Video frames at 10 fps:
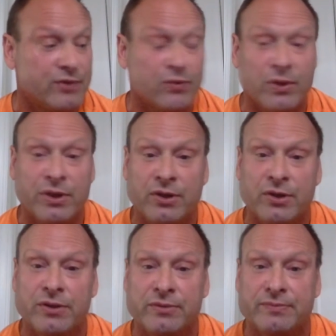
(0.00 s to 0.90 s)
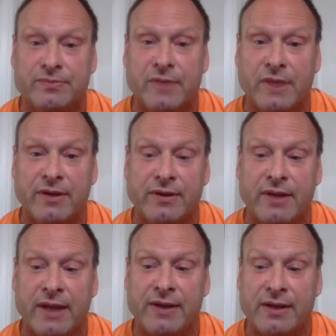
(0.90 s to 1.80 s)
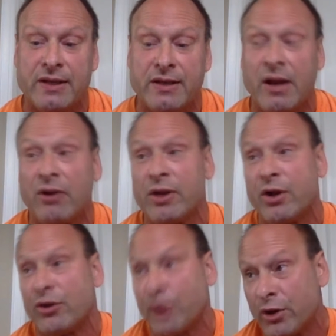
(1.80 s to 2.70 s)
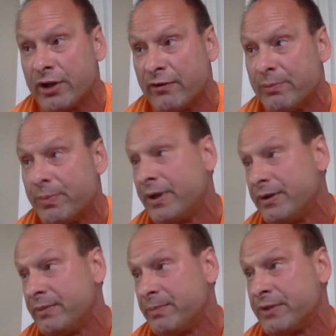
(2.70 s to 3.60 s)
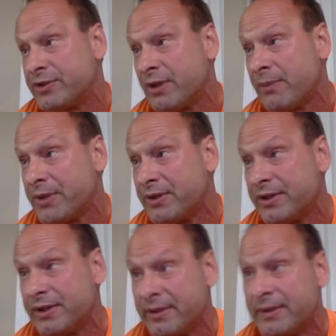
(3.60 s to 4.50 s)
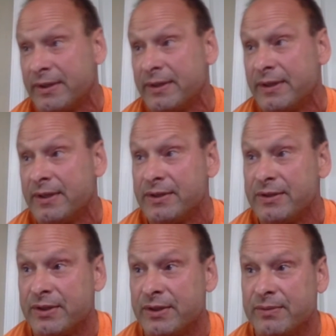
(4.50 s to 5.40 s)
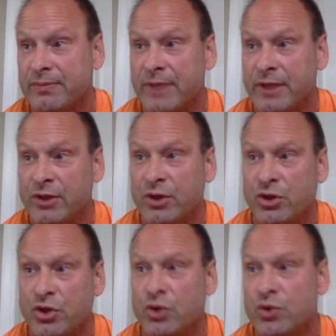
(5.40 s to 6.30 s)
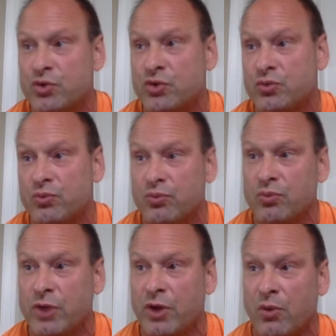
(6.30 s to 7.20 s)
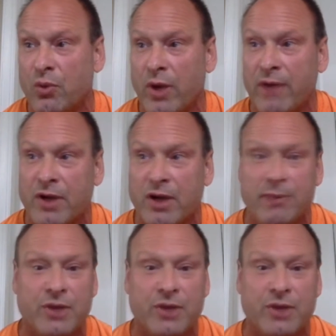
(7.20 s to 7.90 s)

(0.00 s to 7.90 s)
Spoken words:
really good, and not only an alternative, but something to that you can use, whatever comes